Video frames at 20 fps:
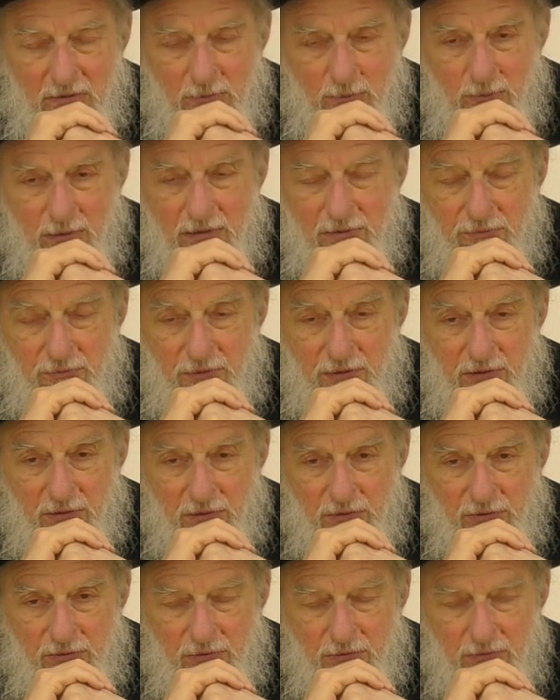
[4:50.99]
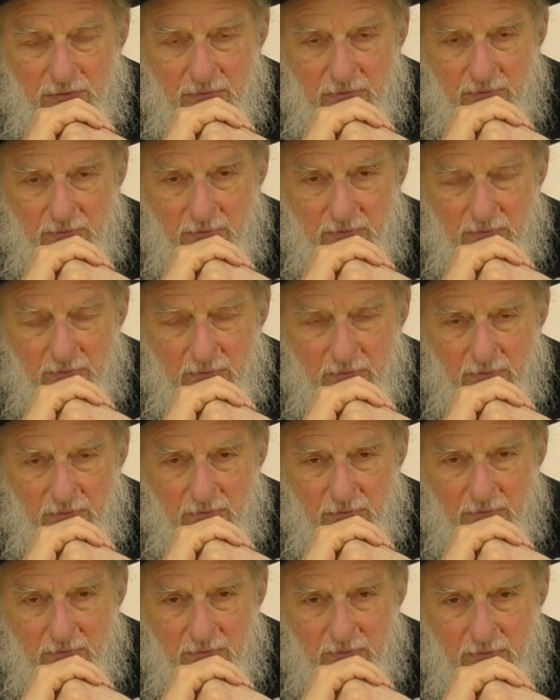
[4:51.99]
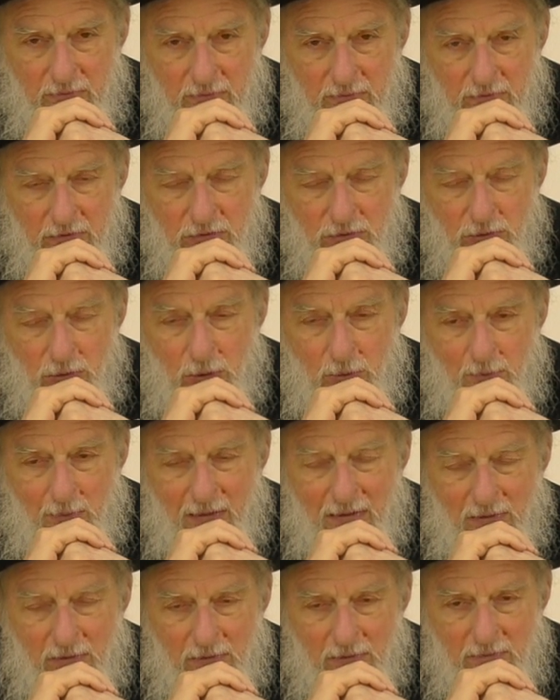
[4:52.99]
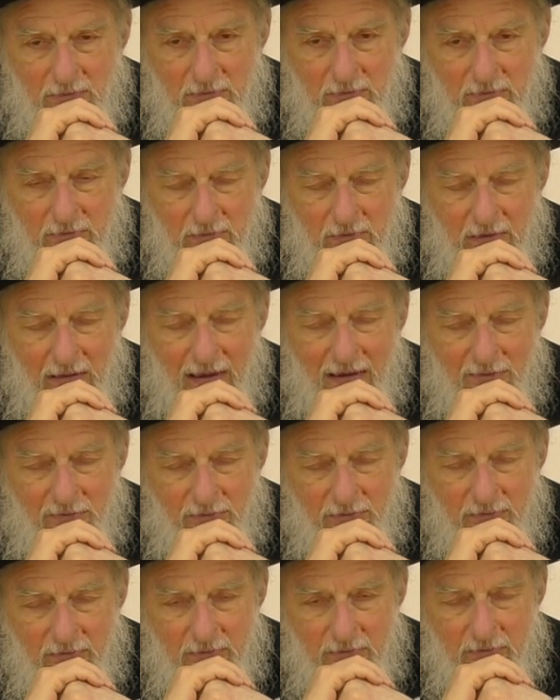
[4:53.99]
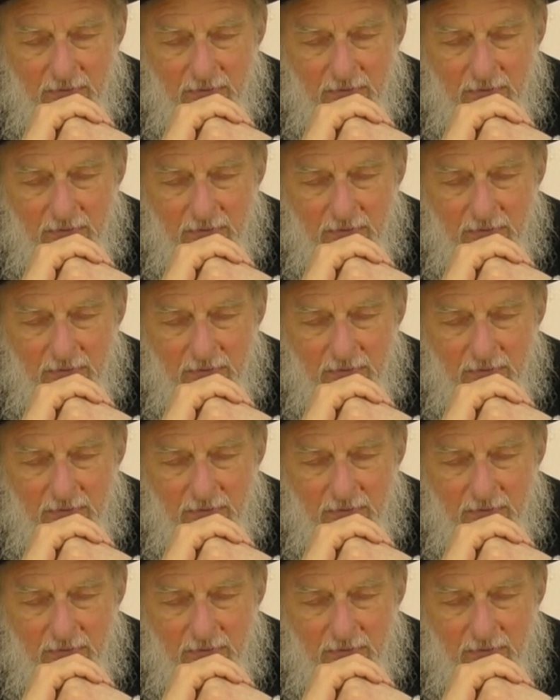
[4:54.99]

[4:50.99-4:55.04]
what he feels, his whole mental life.